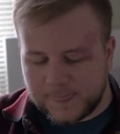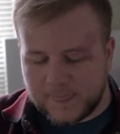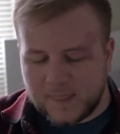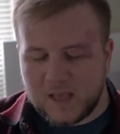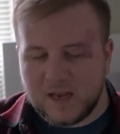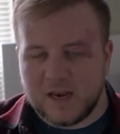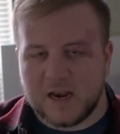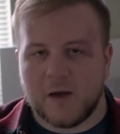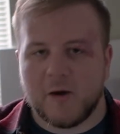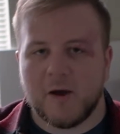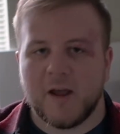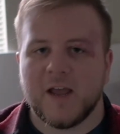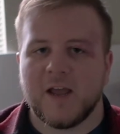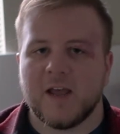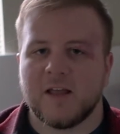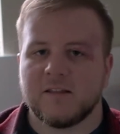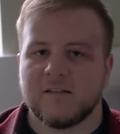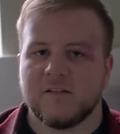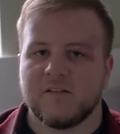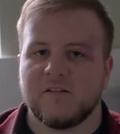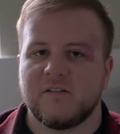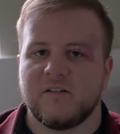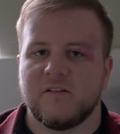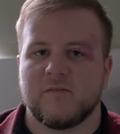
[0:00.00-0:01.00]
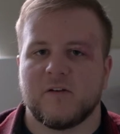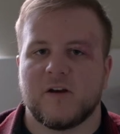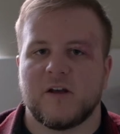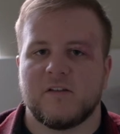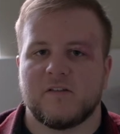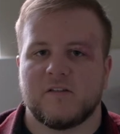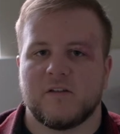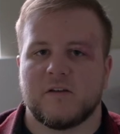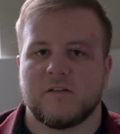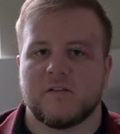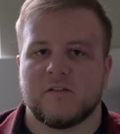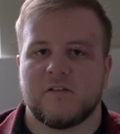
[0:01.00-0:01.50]
Now I got this device
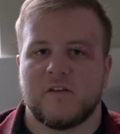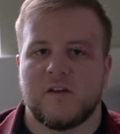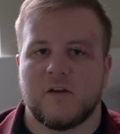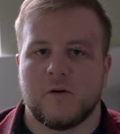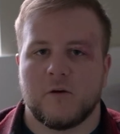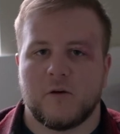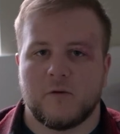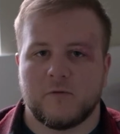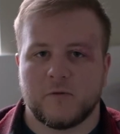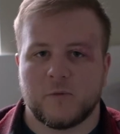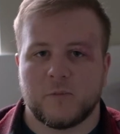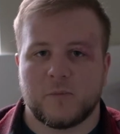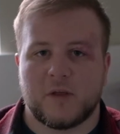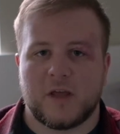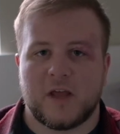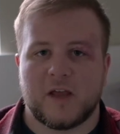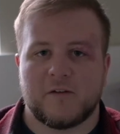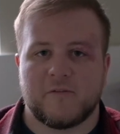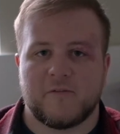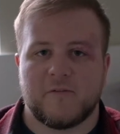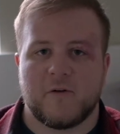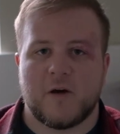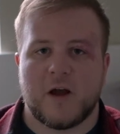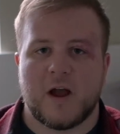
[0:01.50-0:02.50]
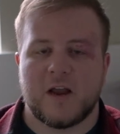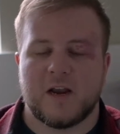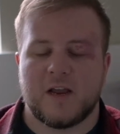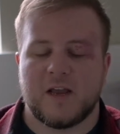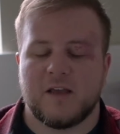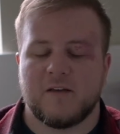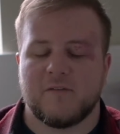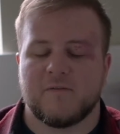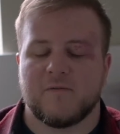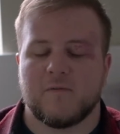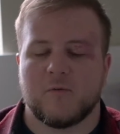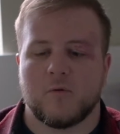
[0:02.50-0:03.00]
on sale over Black Friday
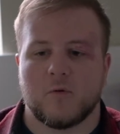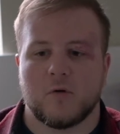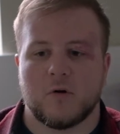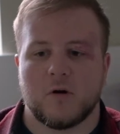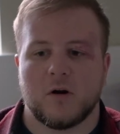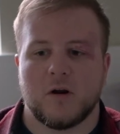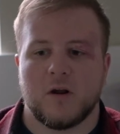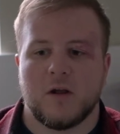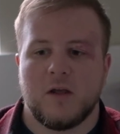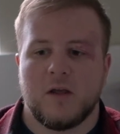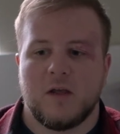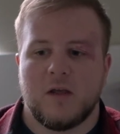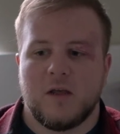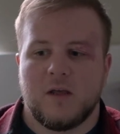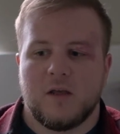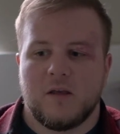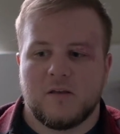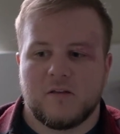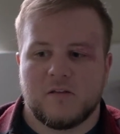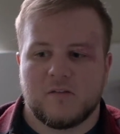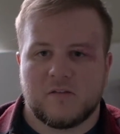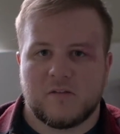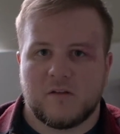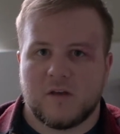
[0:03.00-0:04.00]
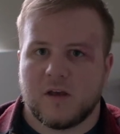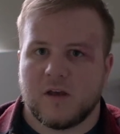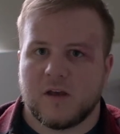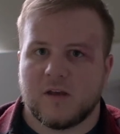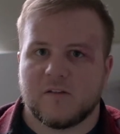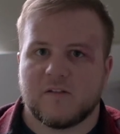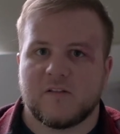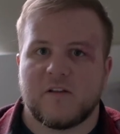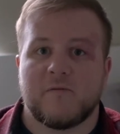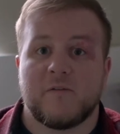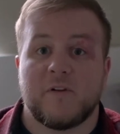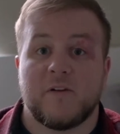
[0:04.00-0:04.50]
for
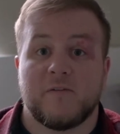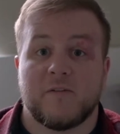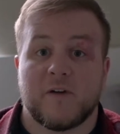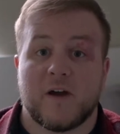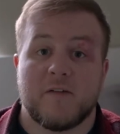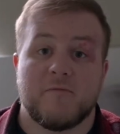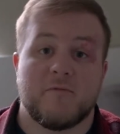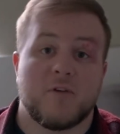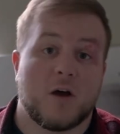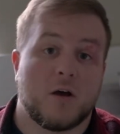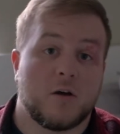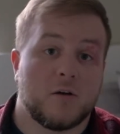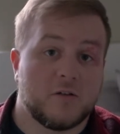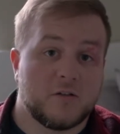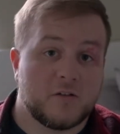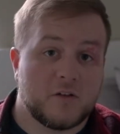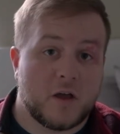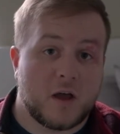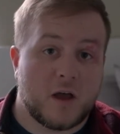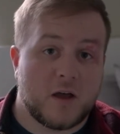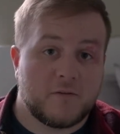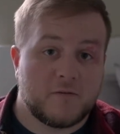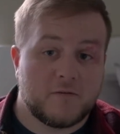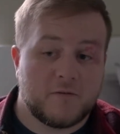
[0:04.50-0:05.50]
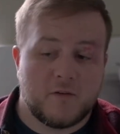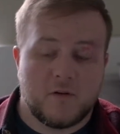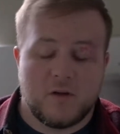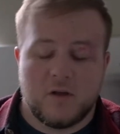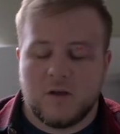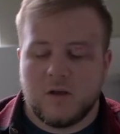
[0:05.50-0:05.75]
$75 off.